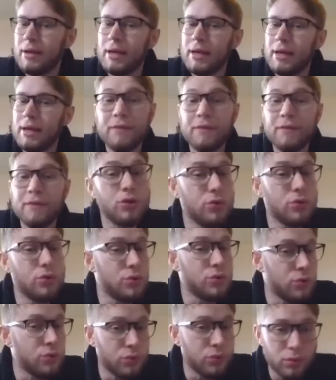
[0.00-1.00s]
If
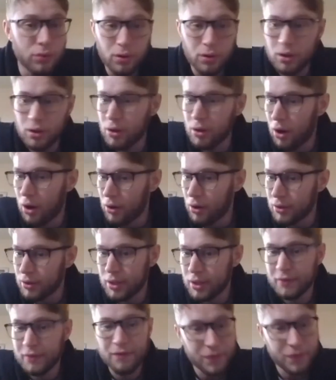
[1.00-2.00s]
you are
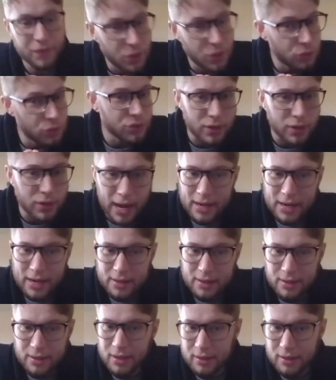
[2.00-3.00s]
confused on
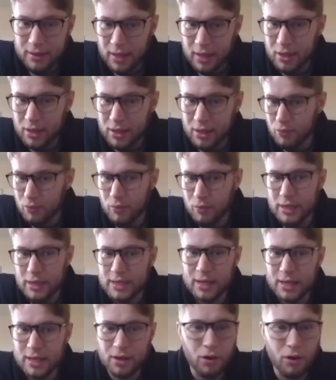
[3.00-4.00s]
anything that we need
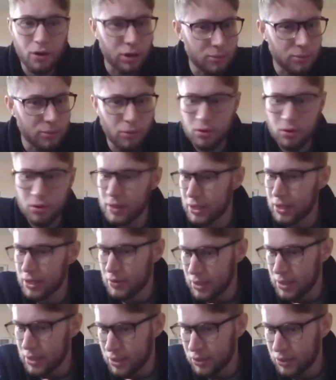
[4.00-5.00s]
to get caught up on or that you
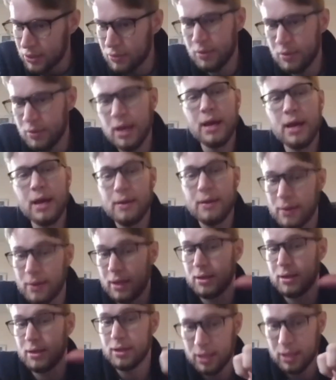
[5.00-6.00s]
need to do,
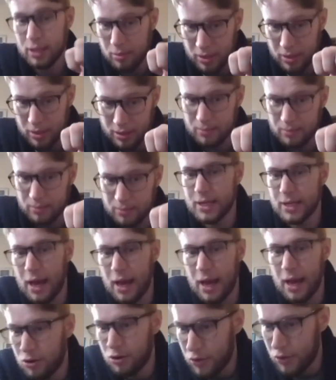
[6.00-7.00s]
then give me a thumbs
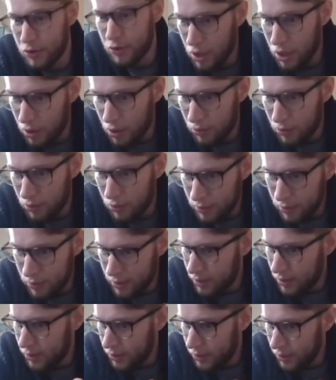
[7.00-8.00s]
down or a no,
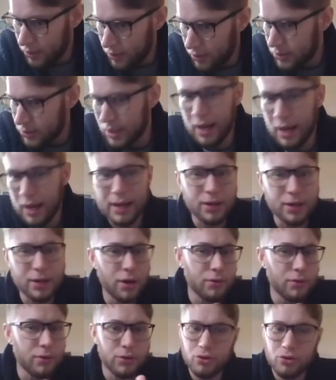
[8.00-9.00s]
so that I
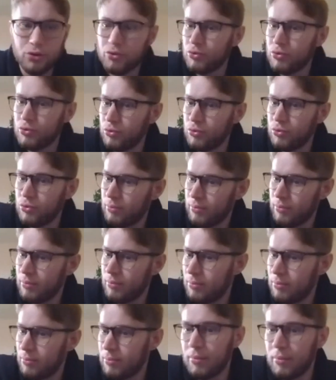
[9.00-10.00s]
know you
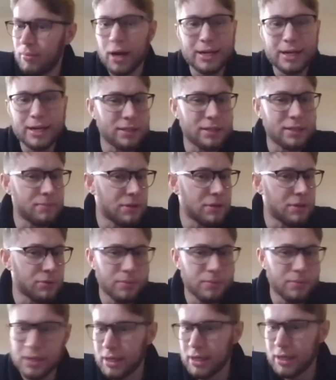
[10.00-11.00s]
might need to meet
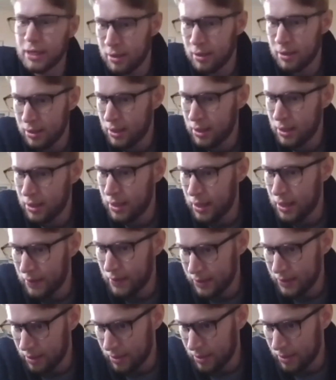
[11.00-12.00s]
with me in
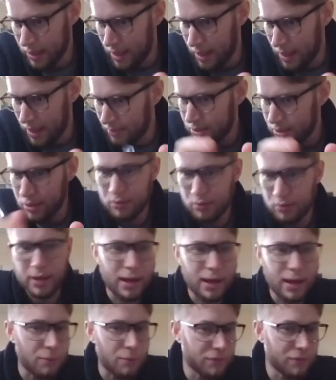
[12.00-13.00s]
the Summit Lab. So I
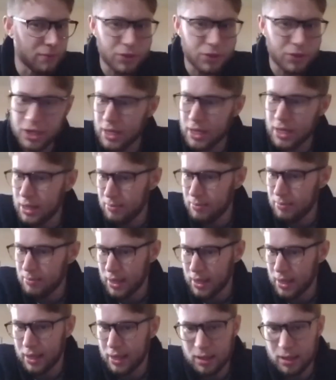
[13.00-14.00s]
got one from Jaheim.
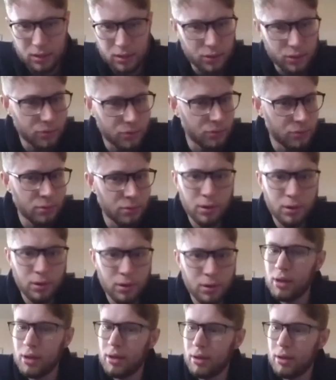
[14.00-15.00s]
Thank you.
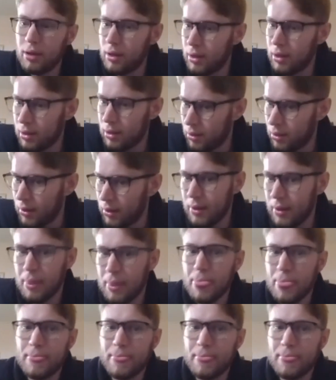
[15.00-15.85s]
All right.